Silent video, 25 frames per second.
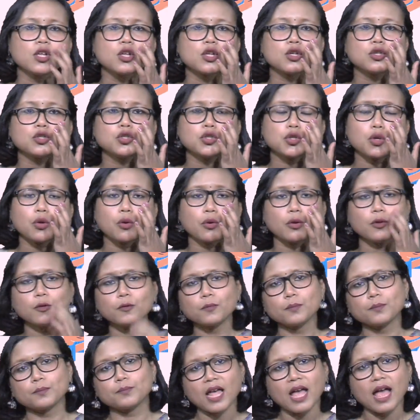So,
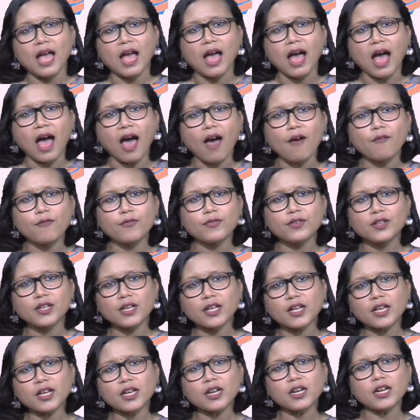after
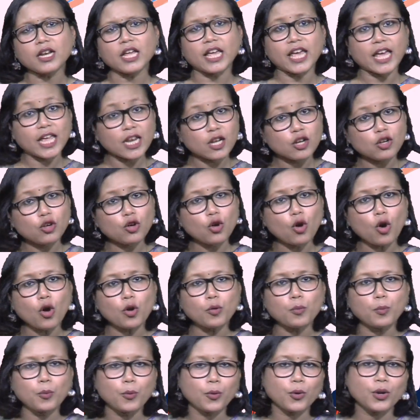
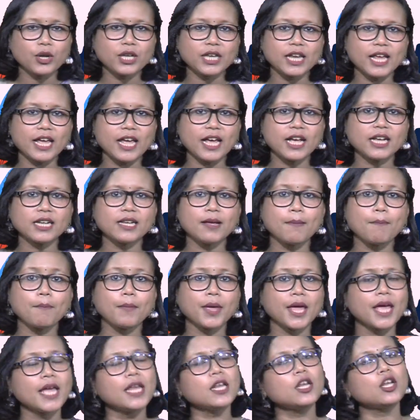incorporating the
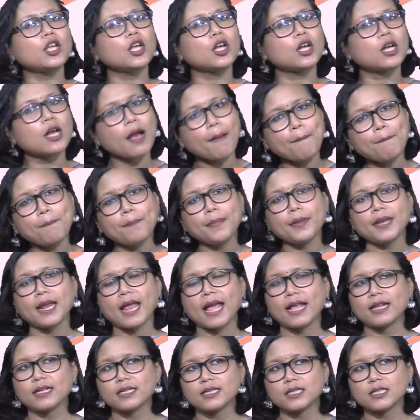main
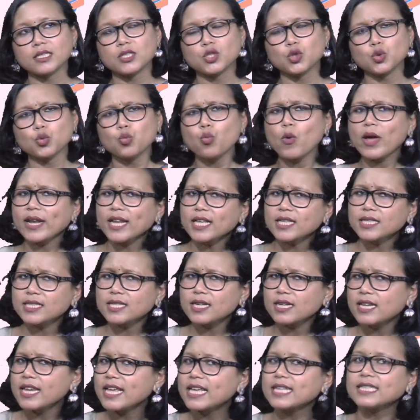components, what is
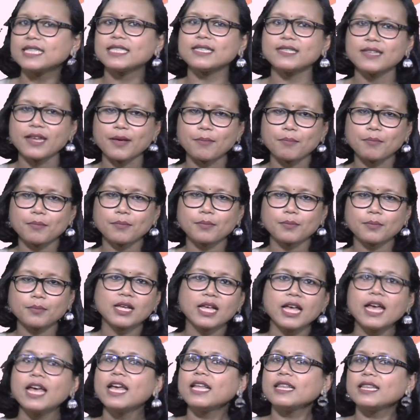the next step?
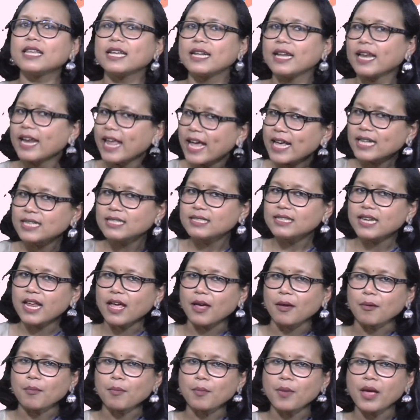The next
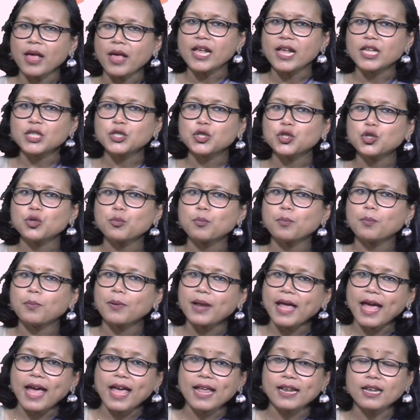step is to
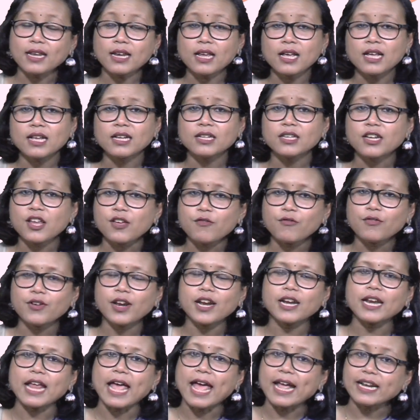plan
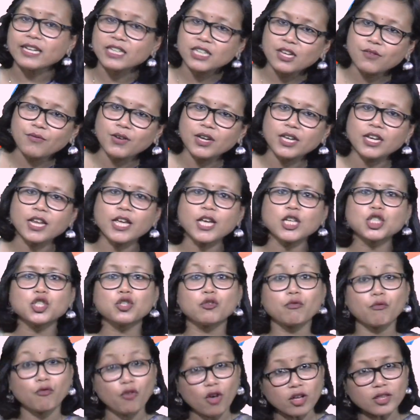different
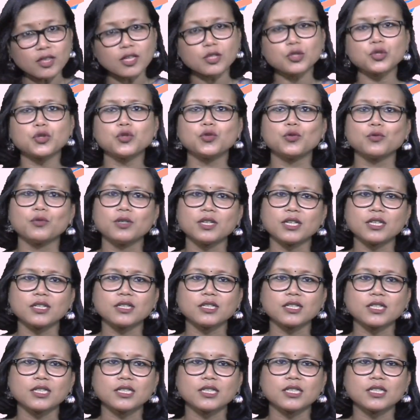activities for the
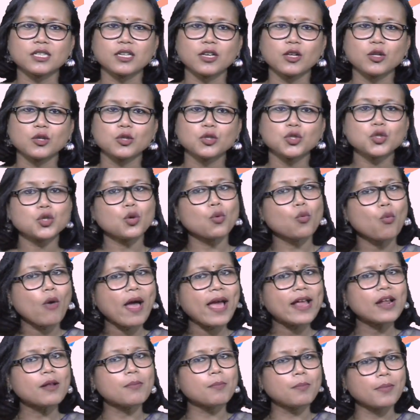students. So,
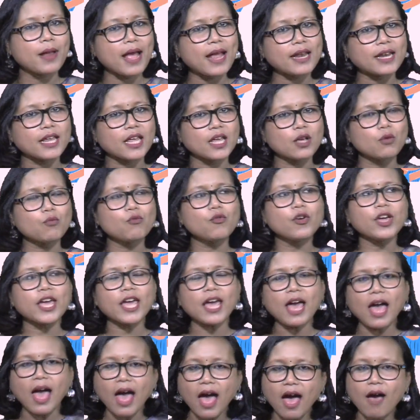while planning,
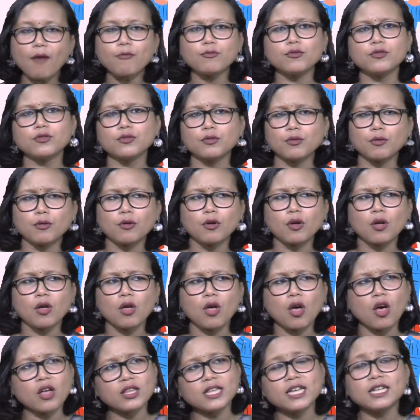we have to,
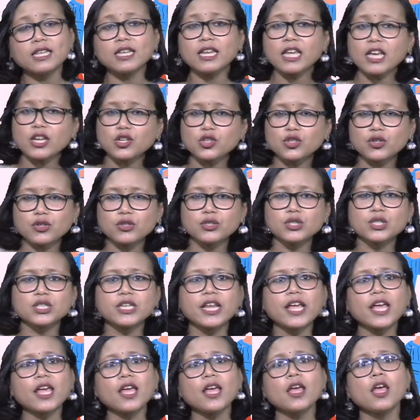or the teachers,
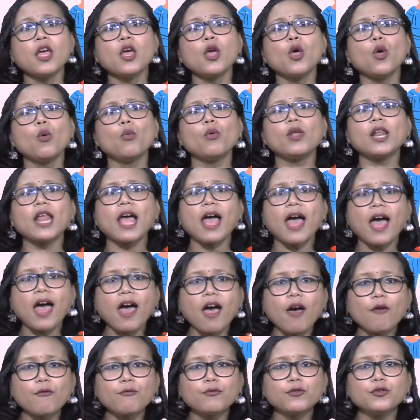they will
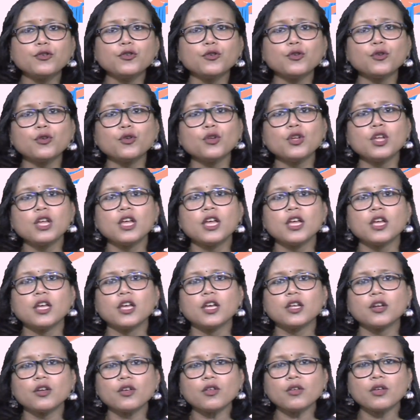have to,
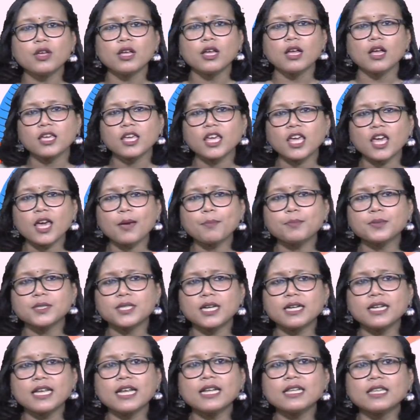keep
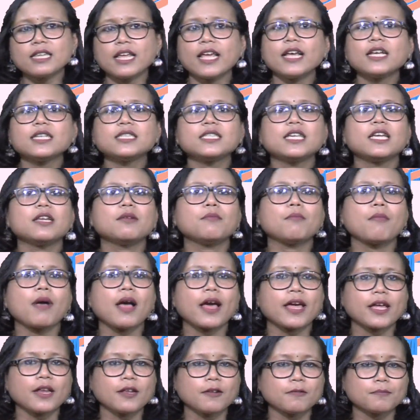certain things in
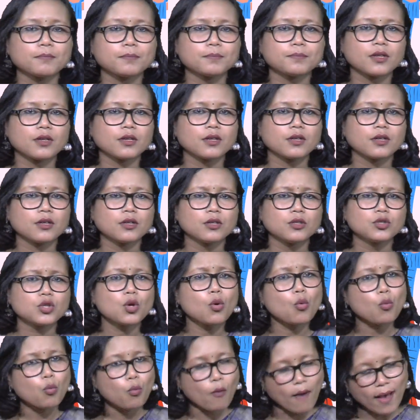mind.
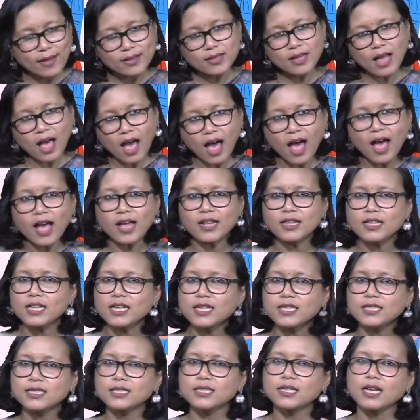So, what are
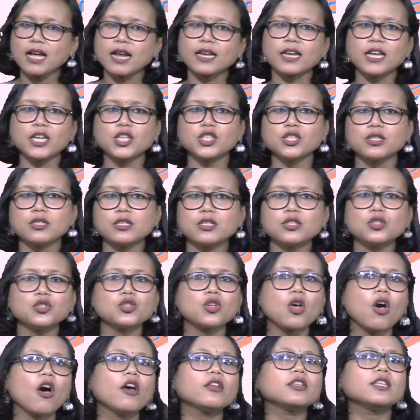these conditions
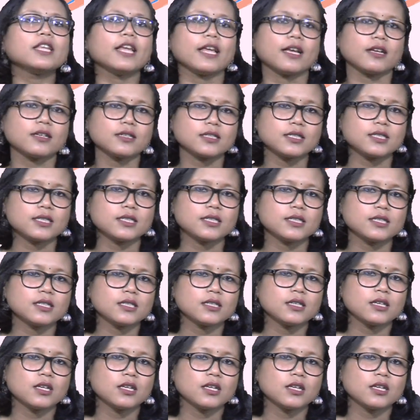or things?